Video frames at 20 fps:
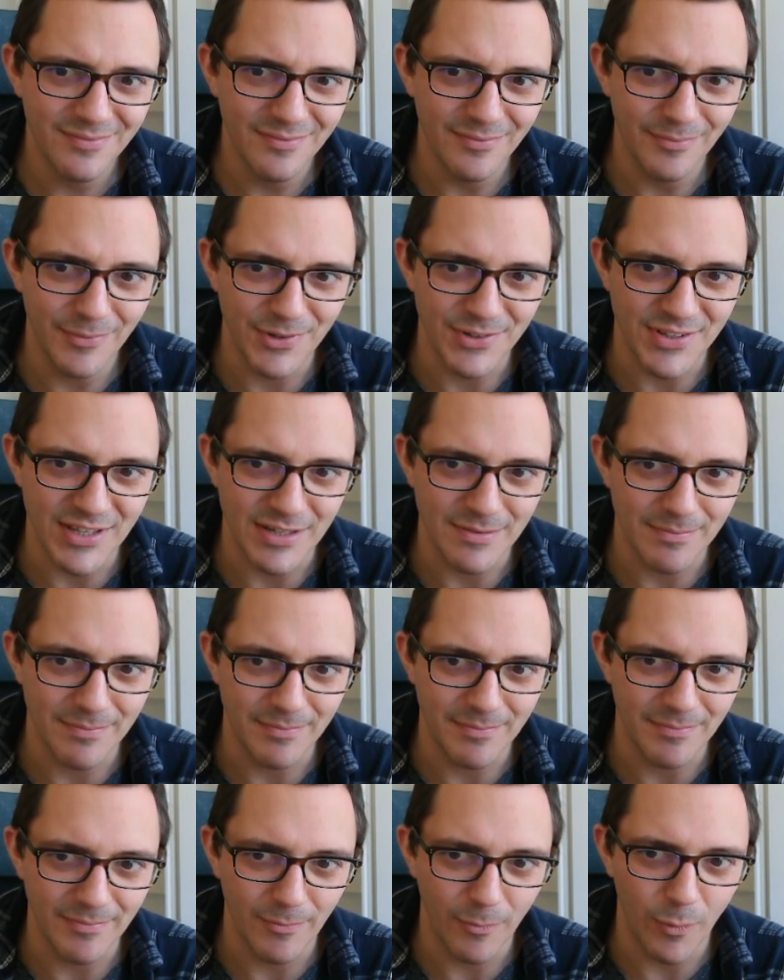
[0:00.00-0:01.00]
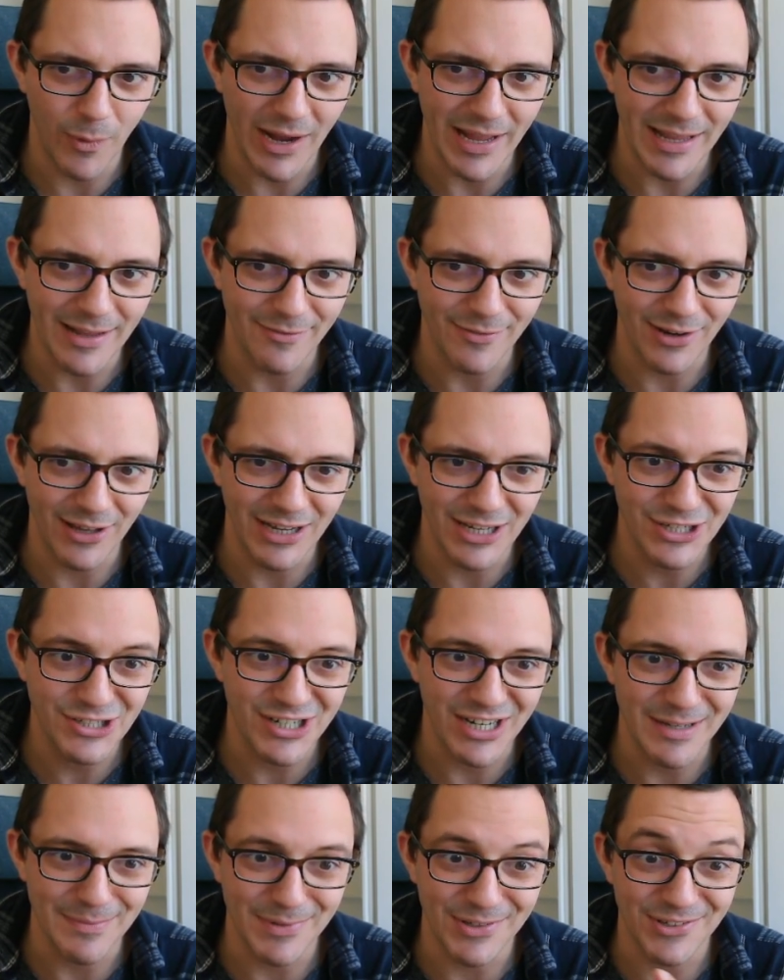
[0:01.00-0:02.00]
once this wave-like
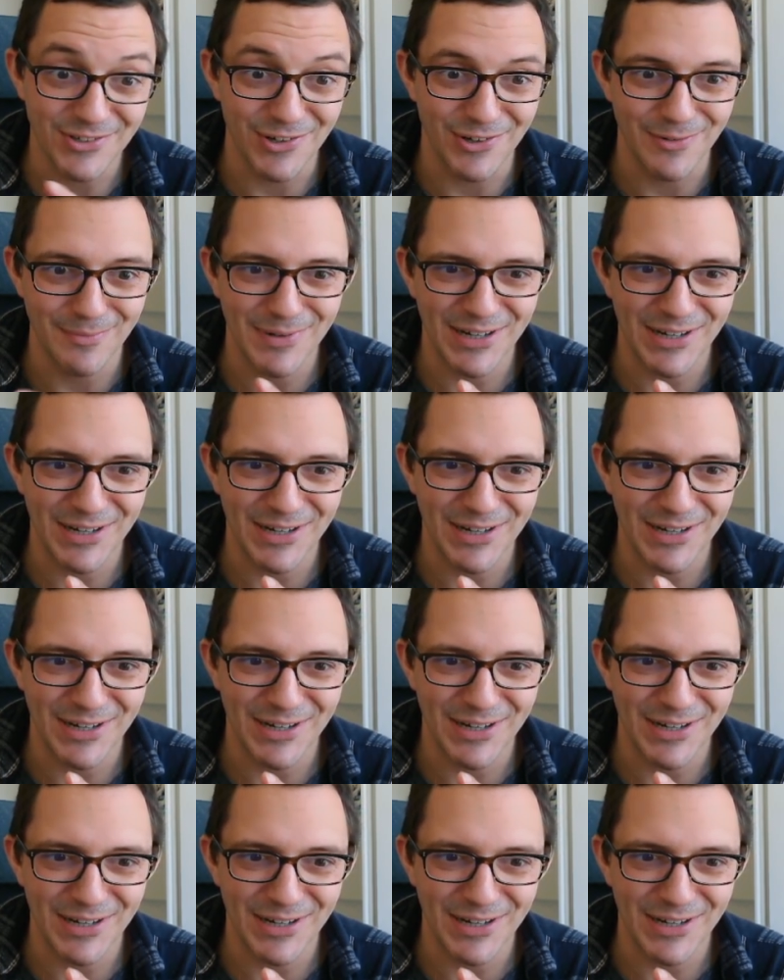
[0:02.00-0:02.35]
shape has gone